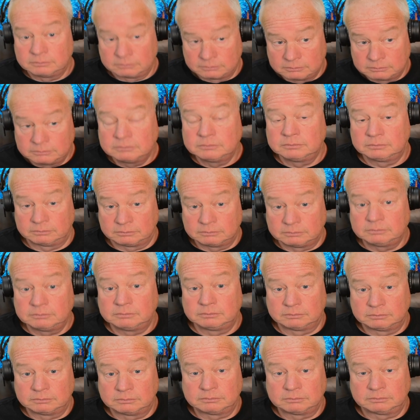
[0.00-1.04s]

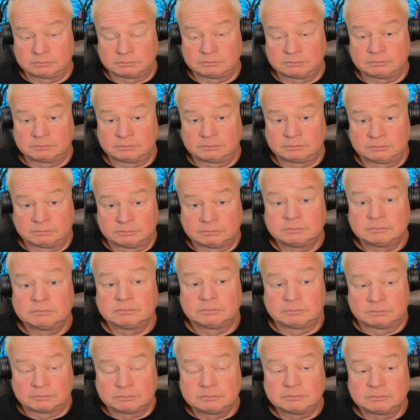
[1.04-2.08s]

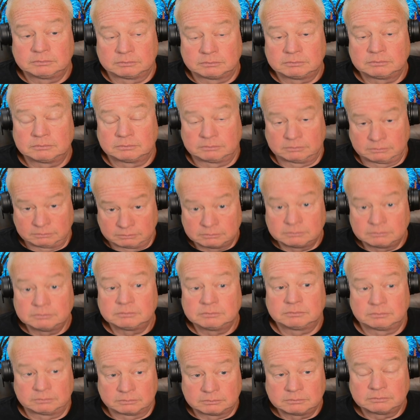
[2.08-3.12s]

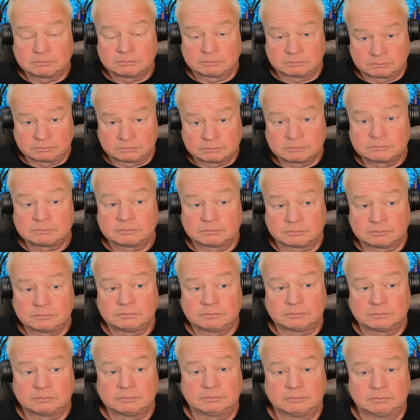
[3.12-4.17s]

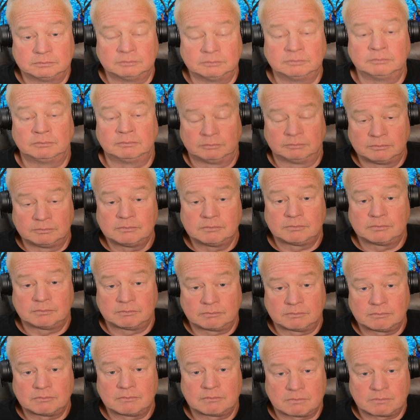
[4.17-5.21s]

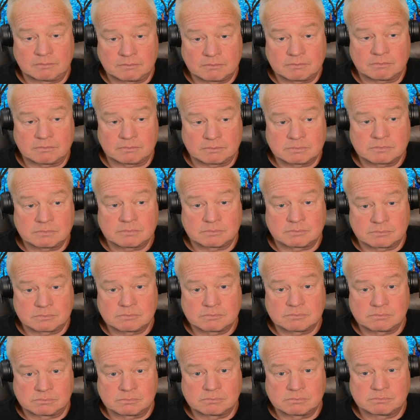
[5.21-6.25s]

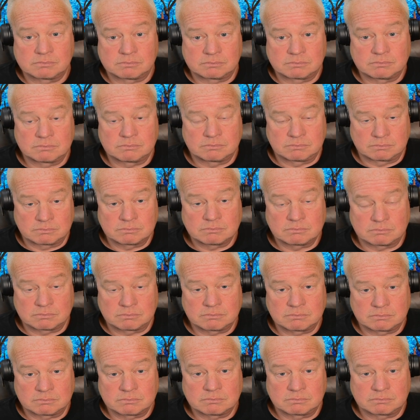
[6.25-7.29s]

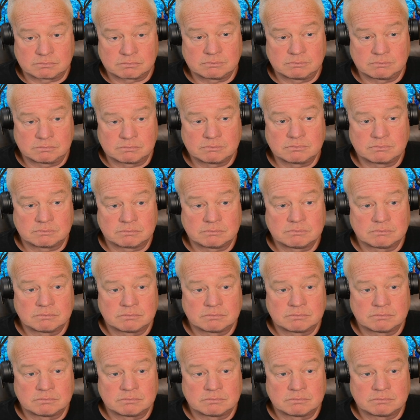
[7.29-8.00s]
This person isn't speaking.